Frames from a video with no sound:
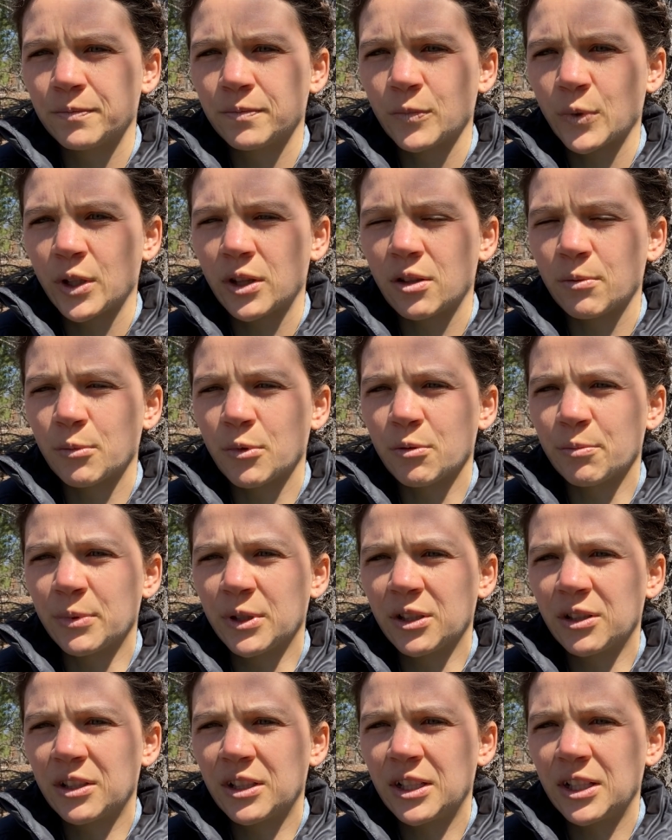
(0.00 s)
With the
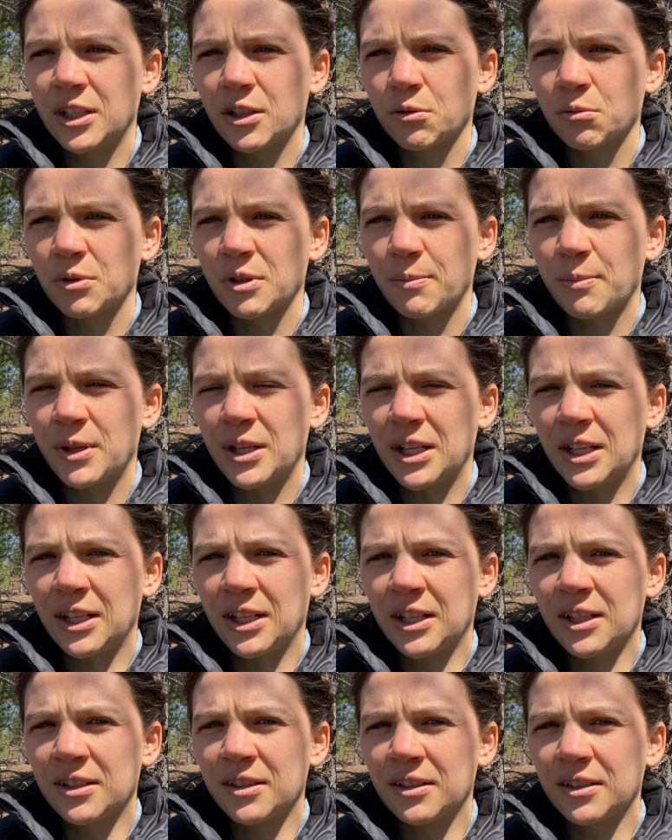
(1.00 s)
mobility, he'll repeat
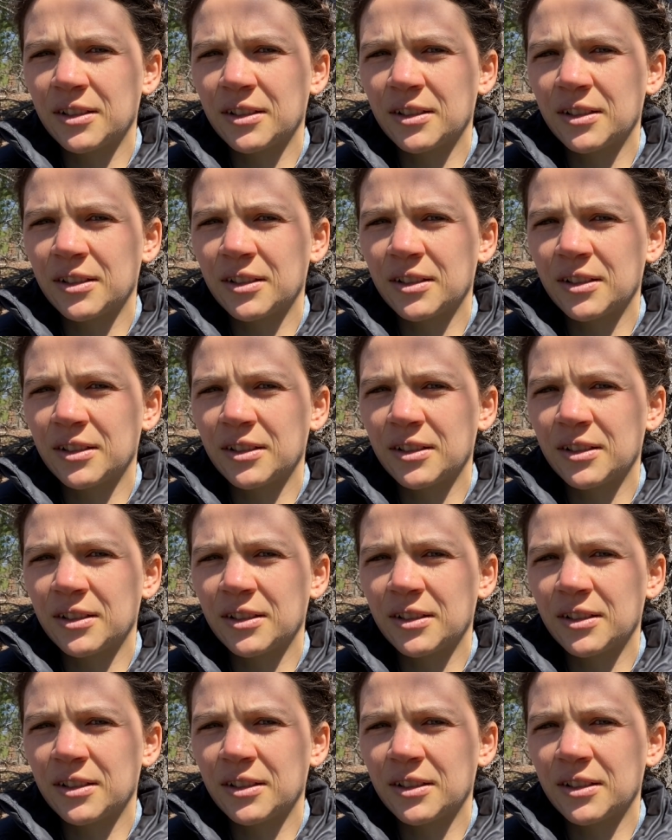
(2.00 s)
it